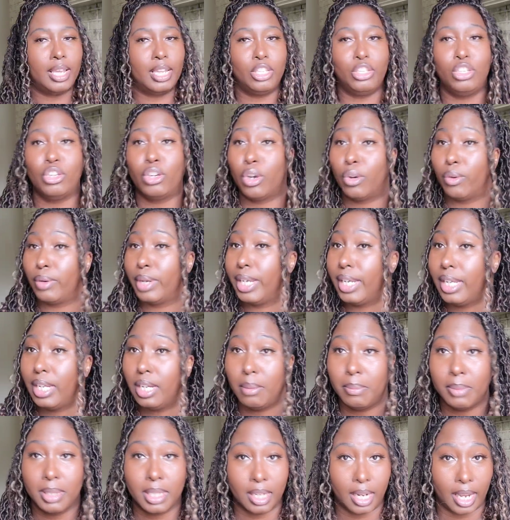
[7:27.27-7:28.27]
You're gonna
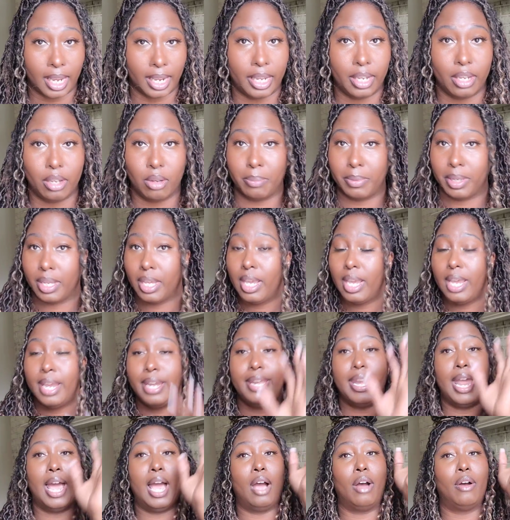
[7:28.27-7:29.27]
end up looking like a helmet.
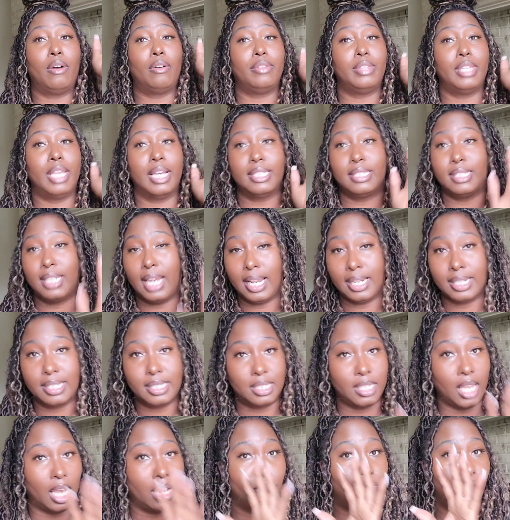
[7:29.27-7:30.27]
Now, that's not to
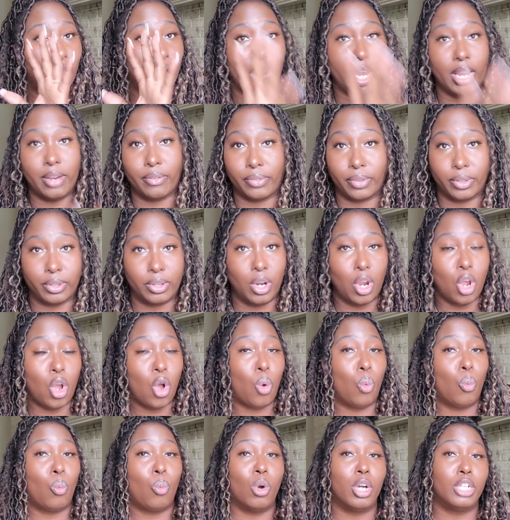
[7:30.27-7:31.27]
say forever.
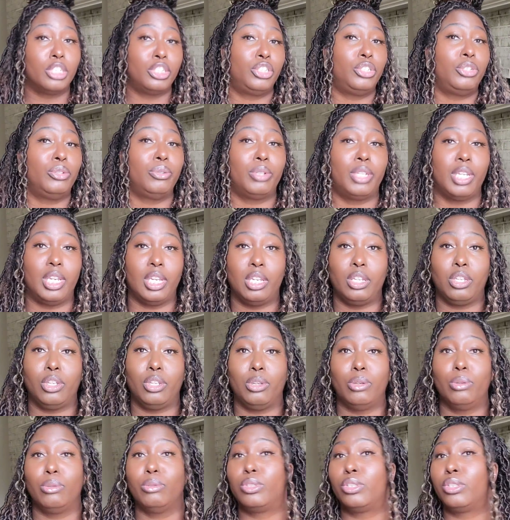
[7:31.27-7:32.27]
Once you get
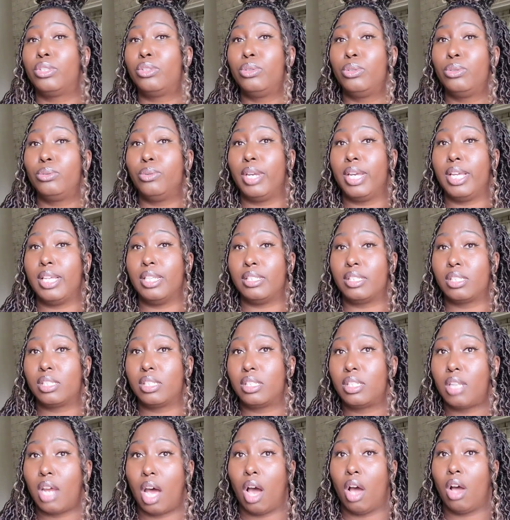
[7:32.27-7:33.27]
used to
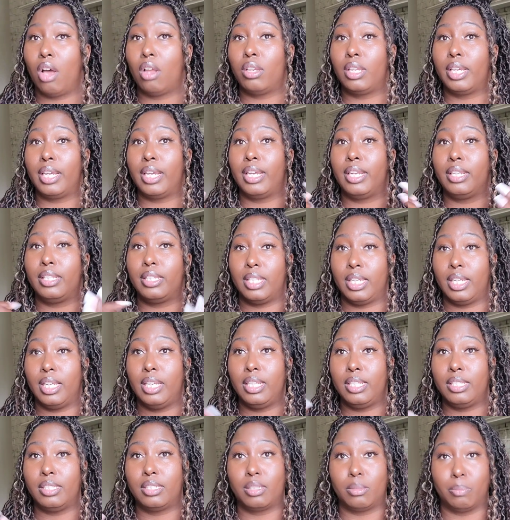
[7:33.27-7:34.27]
installing
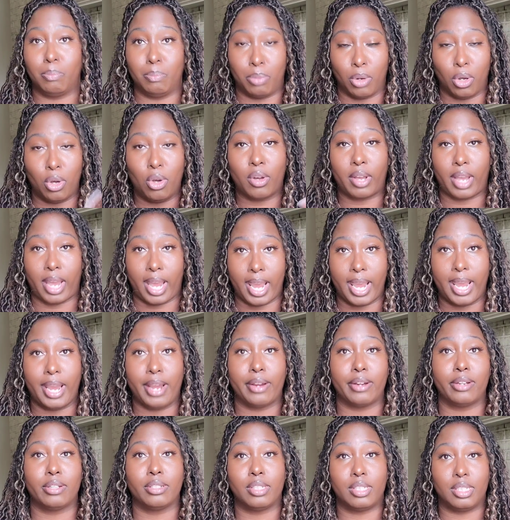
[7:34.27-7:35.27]
these bulk
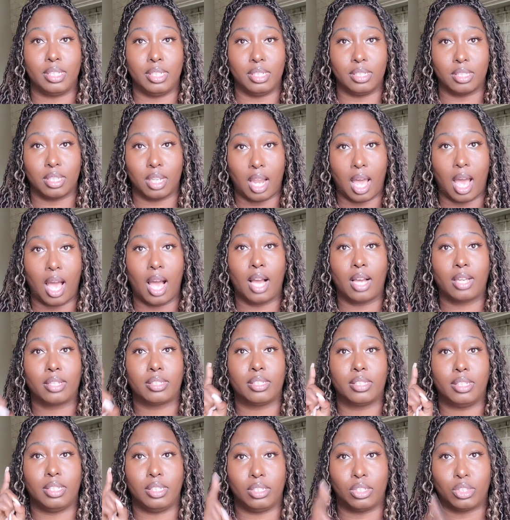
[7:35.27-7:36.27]
hairs, these
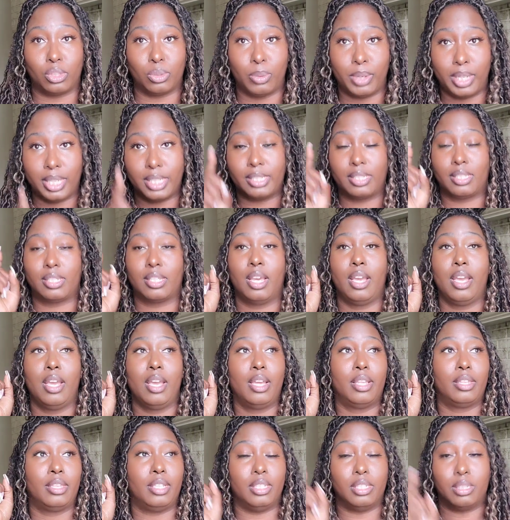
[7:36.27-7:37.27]
locks, these twists,
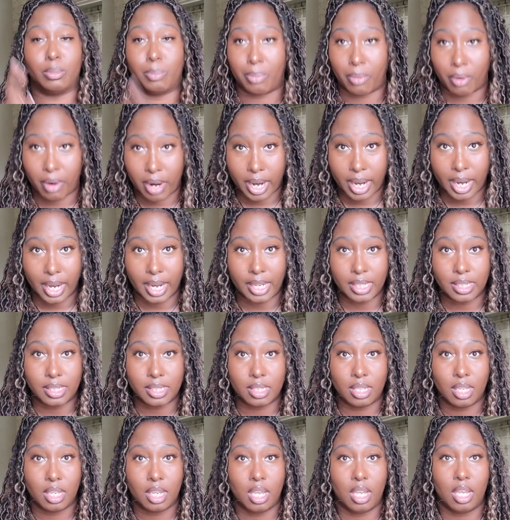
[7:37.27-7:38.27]
these
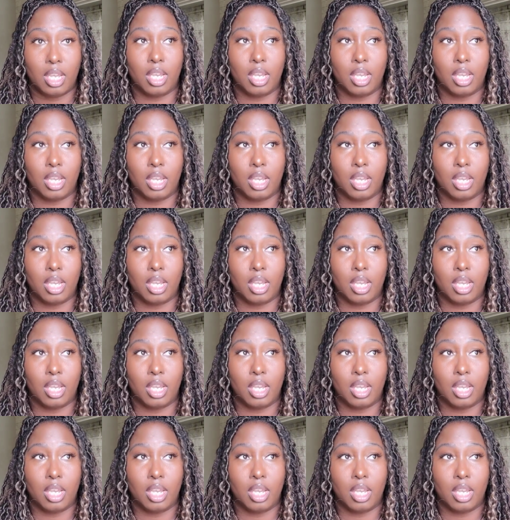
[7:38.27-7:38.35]
braids,